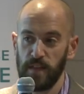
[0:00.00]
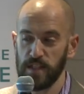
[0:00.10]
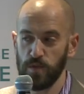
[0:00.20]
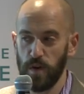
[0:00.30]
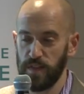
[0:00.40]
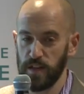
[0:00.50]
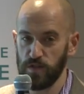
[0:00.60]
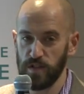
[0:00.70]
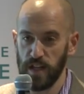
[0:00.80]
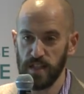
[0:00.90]
That's the way things
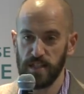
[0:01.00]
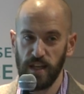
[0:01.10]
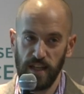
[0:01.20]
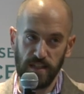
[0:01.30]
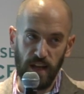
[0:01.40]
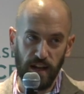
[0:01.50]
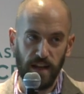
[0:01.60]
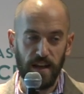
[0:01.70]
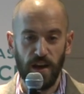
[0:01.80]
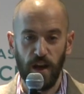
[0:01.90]
are done in studies. Not
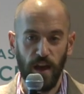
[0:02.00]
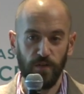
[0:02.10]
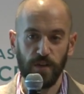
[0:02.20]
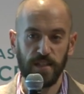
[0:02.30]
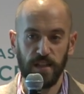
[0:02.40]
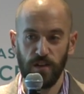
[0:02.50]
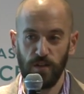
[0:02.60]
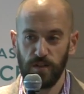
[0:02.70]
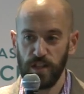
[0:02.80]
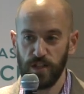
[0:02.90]
every
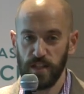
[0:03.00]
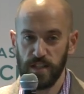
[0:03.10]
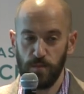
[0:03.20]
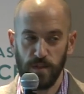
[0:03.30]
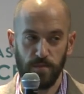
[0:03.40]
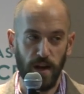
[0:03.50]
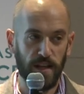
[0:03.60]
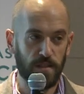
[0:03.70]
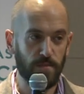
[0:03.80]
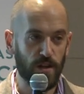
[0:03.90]
single lesion in someone's
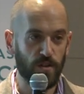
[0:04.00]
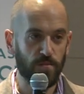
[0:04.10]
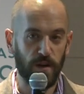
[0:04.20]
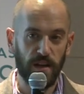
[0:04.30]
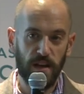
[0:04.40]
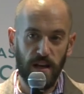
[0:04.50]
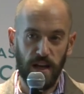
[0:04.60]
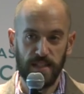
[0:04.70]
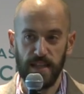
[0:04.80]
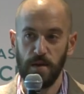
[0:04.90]
body is measured, but
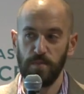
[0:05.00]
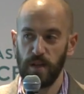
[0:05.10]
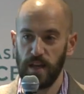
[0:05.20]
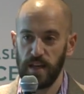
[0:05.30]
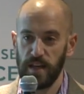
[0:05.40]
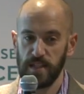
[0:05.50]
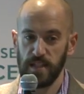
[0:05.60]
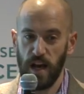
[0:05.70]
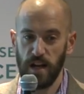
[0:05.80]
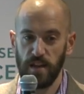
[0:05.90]
a sampling is
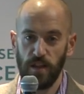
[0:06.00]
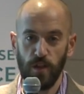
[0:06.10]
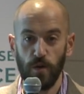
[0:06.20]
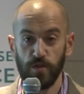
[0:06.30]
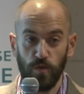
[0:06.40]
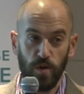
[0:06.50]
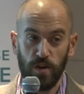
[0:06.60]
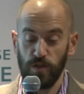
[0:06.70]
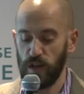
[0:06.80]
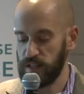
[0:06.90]
done, then those are what
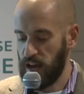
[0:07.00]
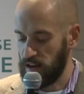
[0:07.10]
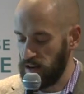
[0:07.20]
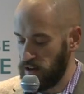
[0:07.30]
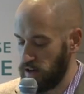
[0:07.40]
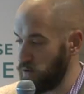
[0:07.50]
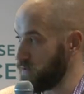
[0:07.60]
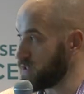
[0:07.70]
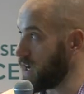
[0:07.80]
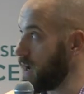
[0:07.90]
are looked at
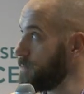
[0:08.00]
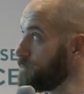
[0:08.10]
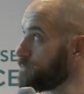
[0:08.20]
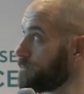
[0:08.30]
over time.